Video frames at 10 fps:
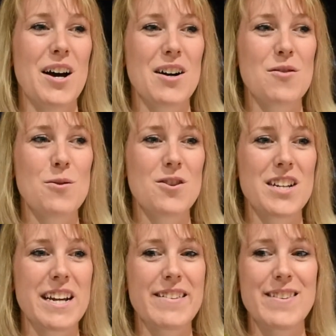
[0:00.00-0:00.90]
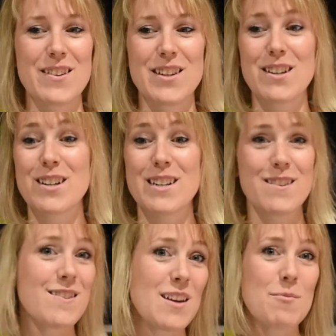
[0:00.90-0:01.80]
quarter sheet so that you kind
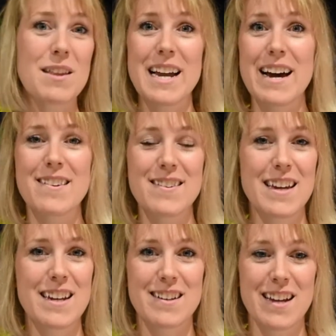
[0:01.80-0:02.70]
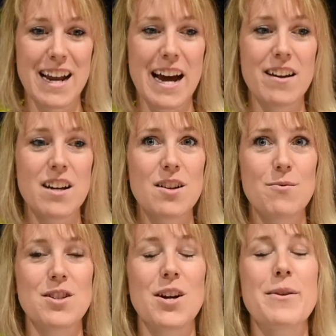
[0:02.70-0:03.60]
of zip the layers in and out,
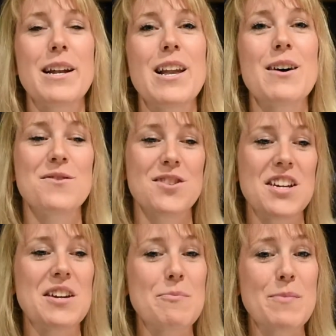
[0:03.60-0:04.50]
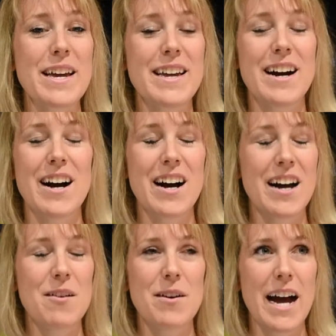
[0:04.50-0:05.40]
which I would love to do, but
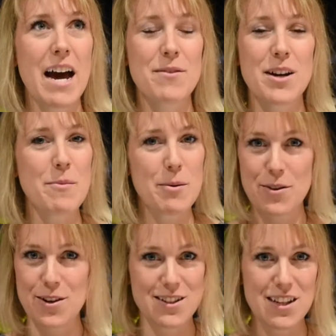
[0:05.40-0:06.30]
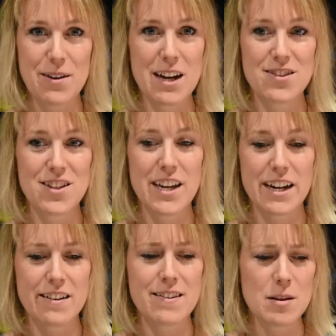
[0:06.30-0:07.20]
I haven't come up with an idea for how to do it
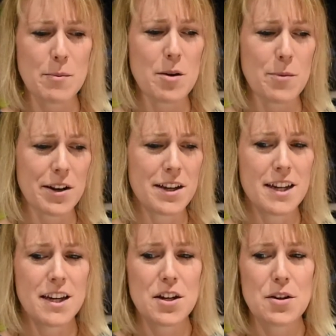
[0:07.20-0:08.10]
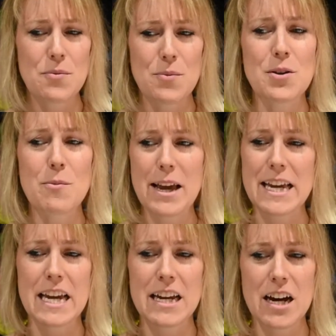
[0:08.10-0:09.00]
yet, because at the moment when you're
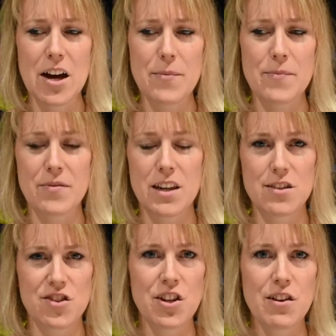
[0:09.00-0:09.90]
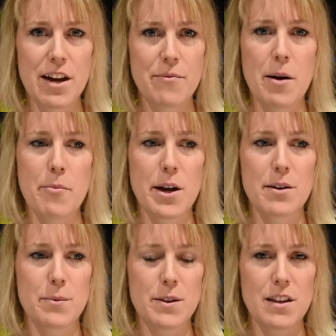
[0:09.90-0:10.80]
making a 2-layer
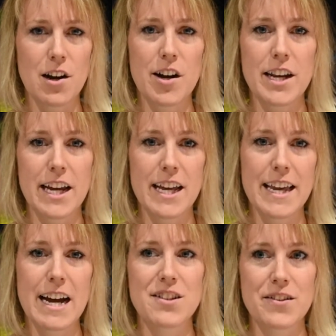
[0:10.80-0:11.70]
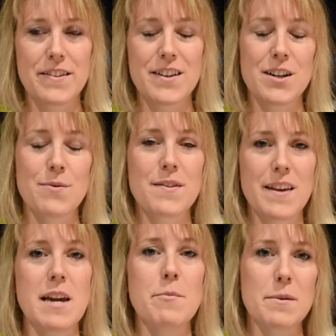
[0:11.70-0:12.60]
fabric with the lining and the outer, it's kind of the
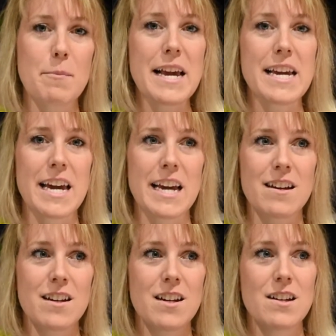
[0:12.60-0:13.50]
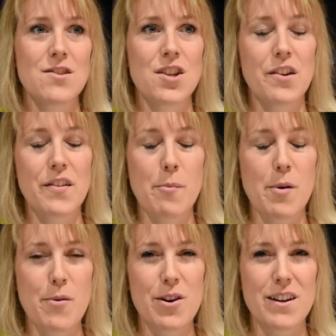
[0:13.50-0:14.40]
same as making 2
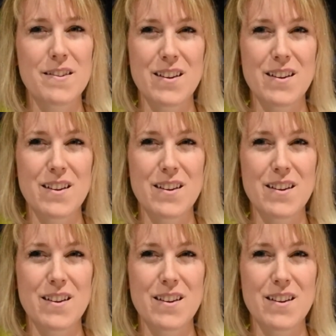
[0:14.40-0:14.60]
separate products,